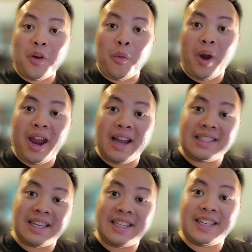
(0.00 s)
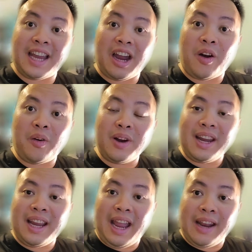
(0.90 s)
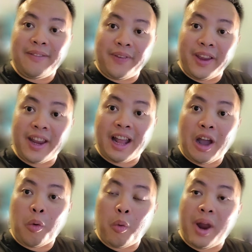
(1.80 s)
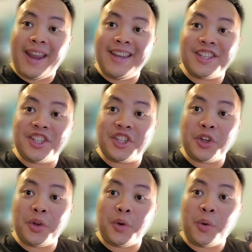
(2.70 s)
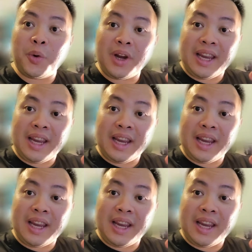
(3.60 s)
where I sit down and figure out ways to